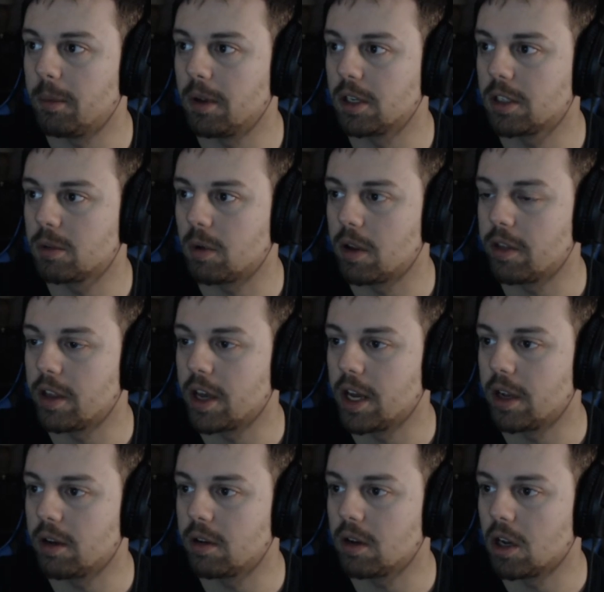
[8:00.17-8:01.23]
that. No,
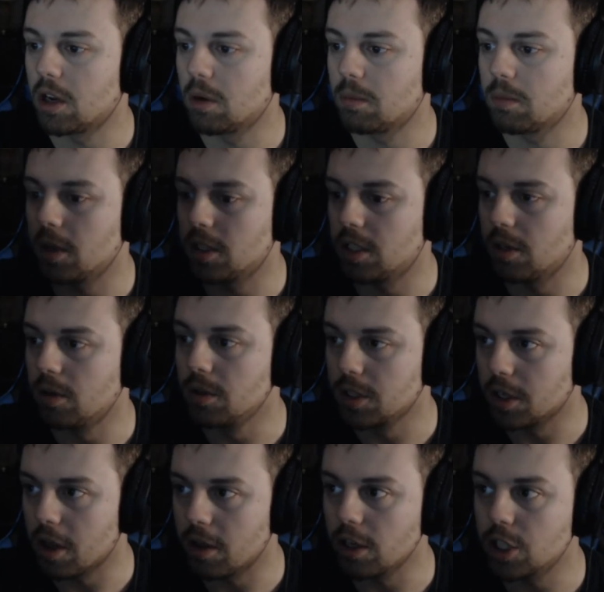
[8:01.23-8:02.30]
I see it was another